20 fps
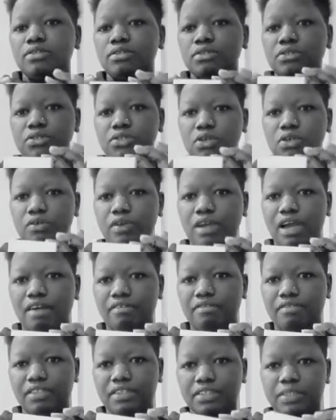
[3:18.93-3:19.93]
So we
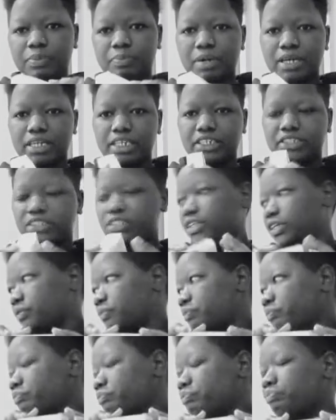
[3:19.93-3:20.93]
have this packet here.
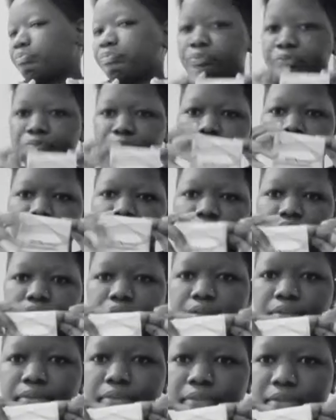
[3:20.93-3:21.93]

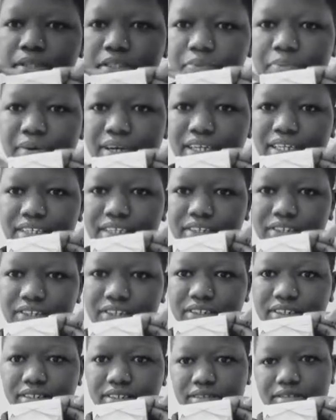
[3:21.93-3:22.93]
This packet